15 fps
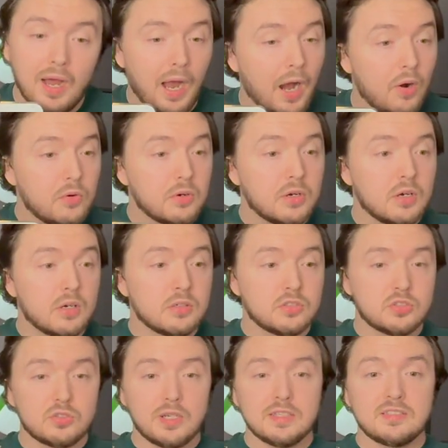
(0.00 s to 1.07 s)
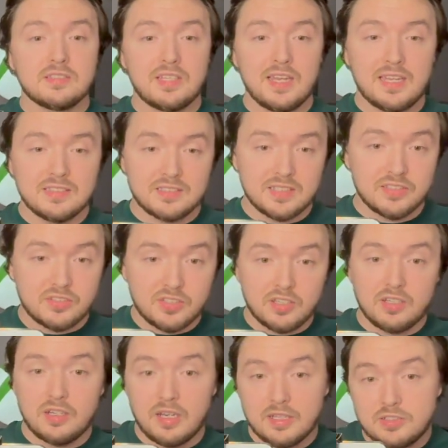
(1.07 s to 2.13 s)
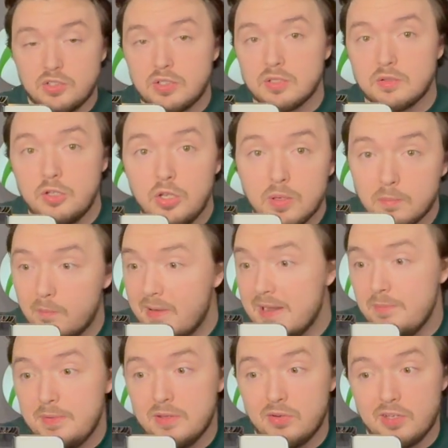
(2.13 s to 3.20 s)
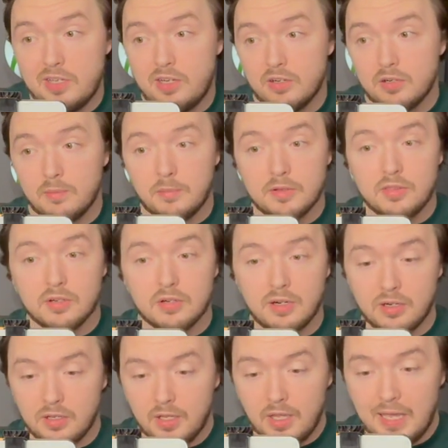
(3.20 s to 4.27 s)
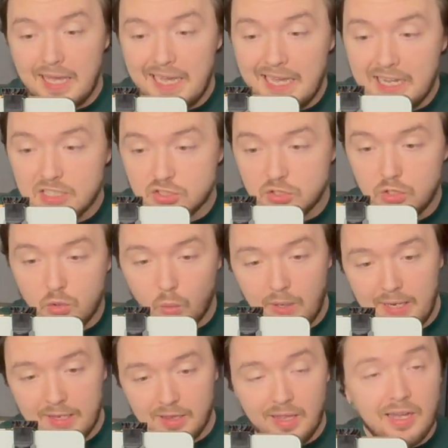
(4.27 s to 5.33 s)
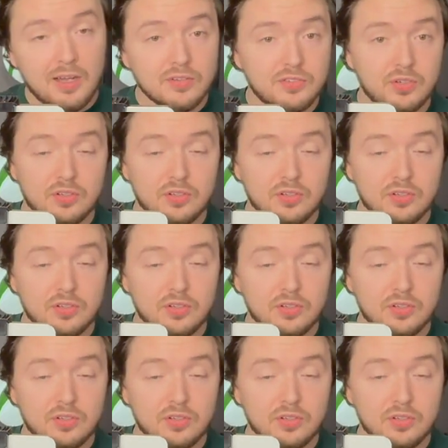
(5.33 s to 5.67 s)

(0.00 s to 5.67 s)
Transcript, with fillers: our stress test is done and as you can you can might be able to hear them but they're actually quite loud. So